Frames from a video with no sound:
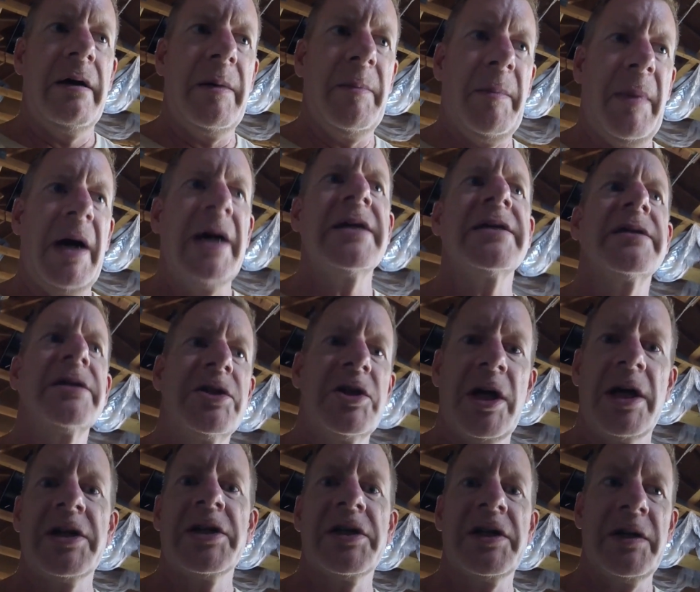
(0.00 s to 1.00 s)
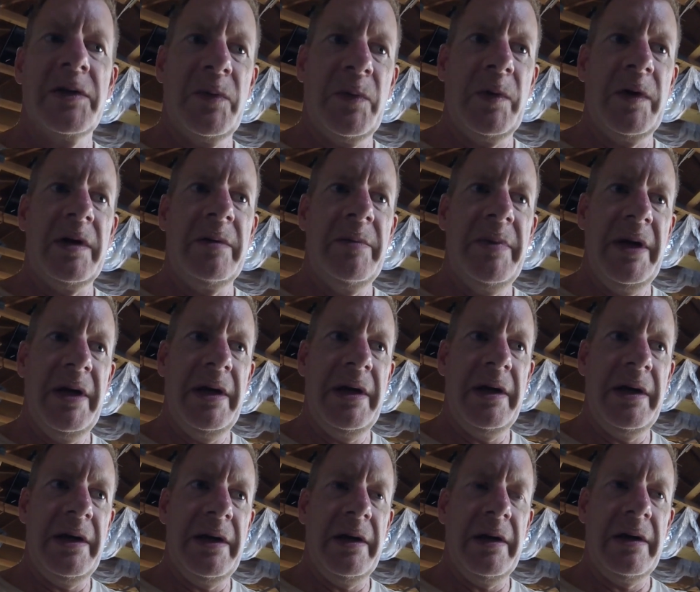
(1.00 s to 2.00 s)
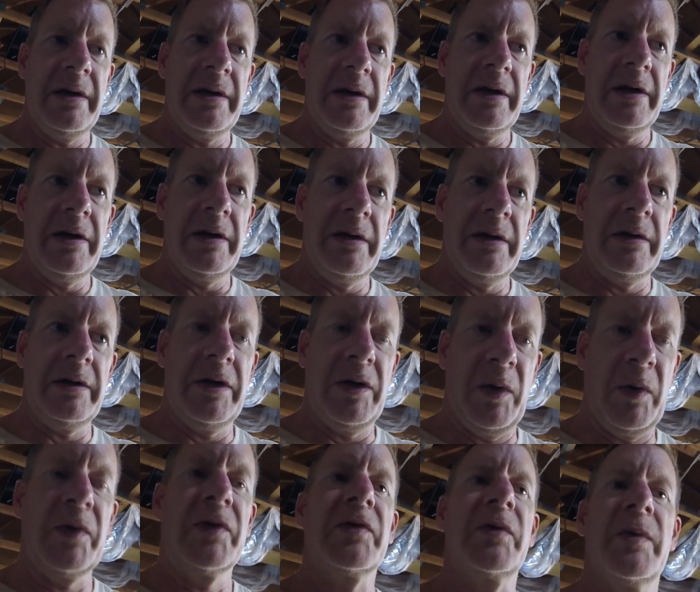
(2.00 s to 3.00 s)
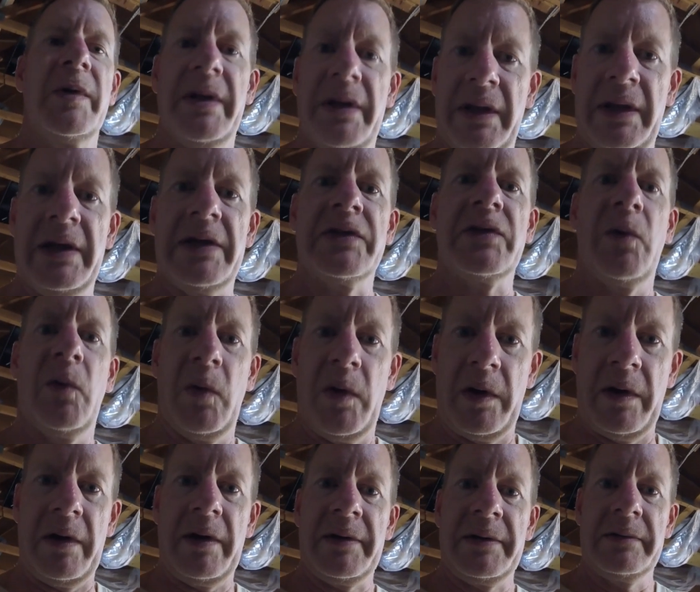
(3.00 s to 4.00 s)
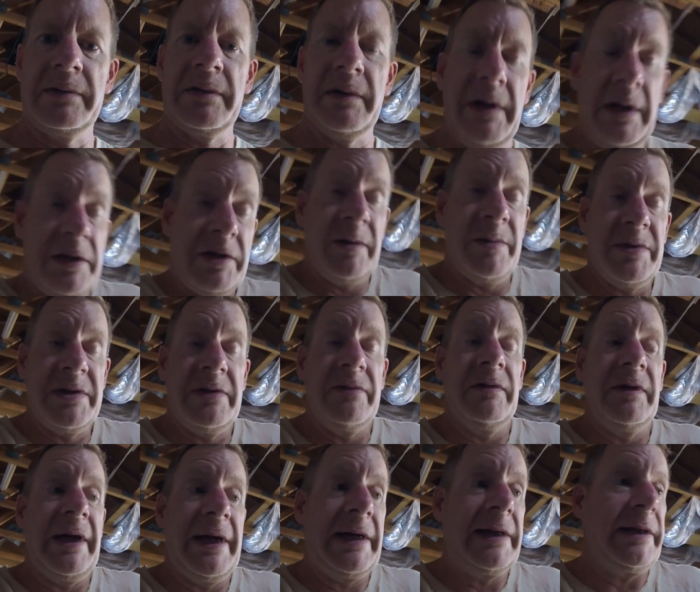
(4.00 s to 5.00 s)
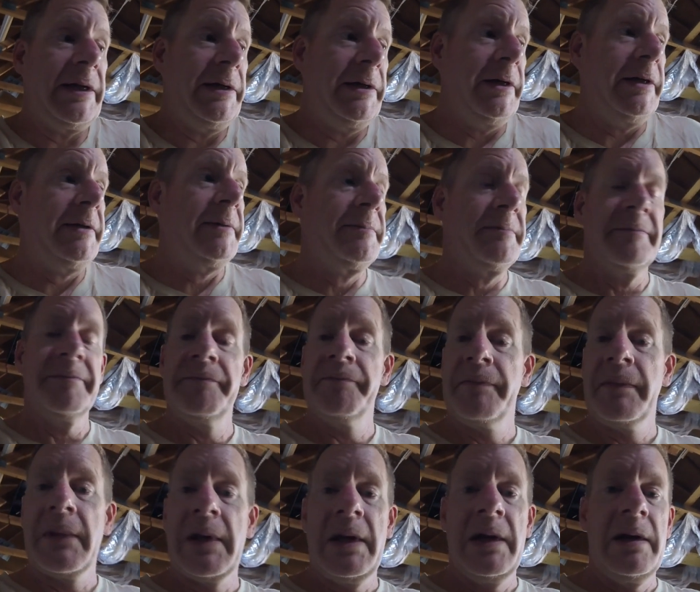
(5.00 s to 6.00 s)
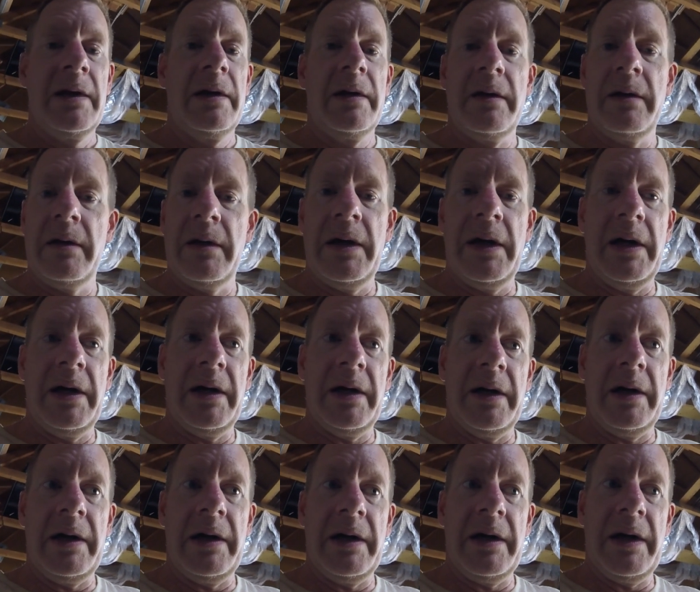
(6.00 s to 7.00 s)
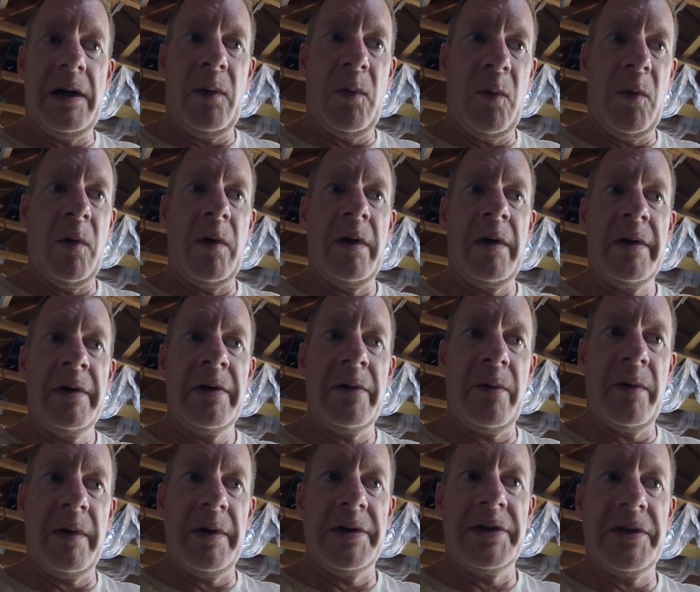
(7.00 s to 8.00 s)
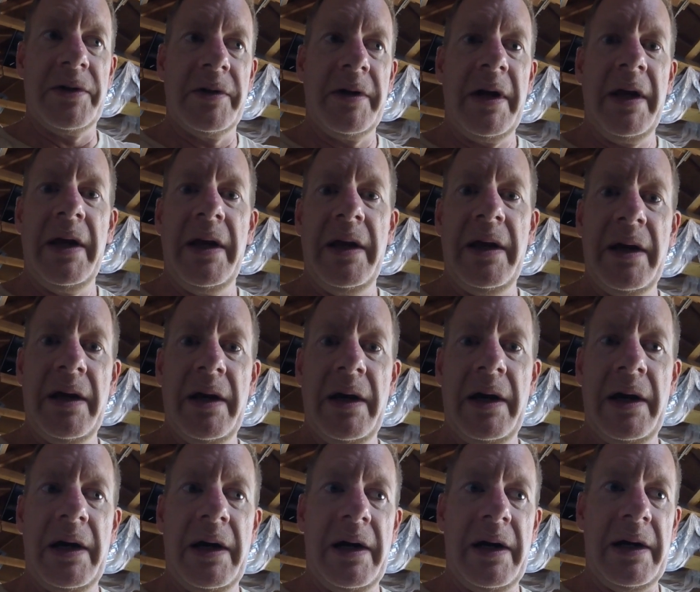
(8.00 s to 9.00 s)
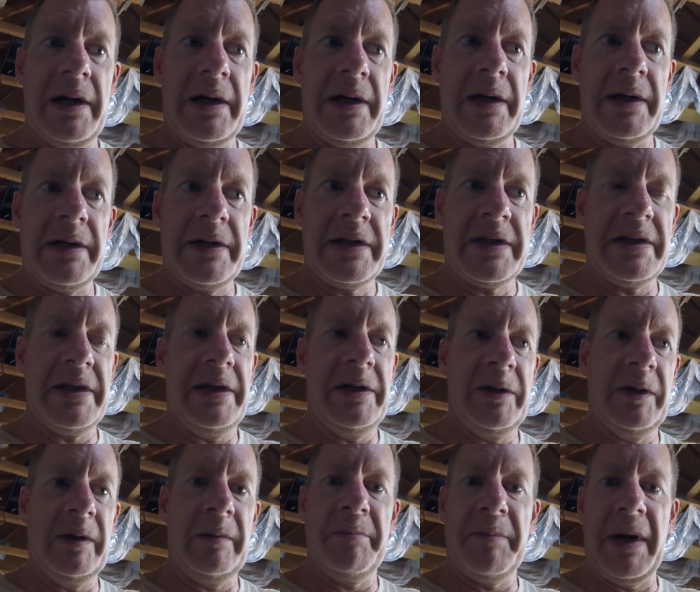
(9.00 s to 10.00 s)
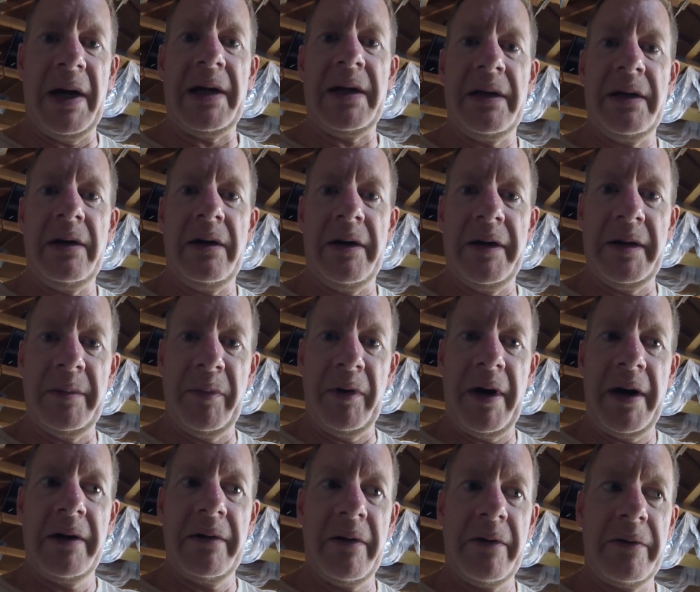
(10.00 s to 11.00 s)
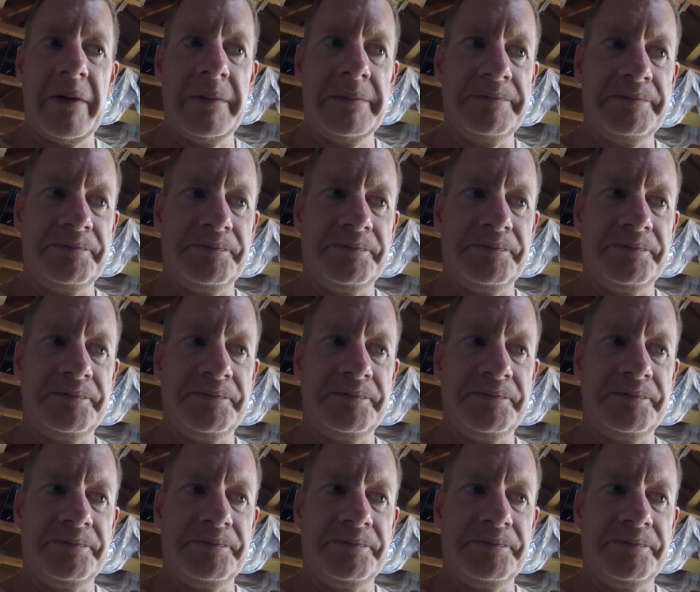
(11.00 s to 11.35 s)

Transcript: my suggestion would be go through it in this order in terms of likelihood. A worn or dirty steel button on the brake rotor,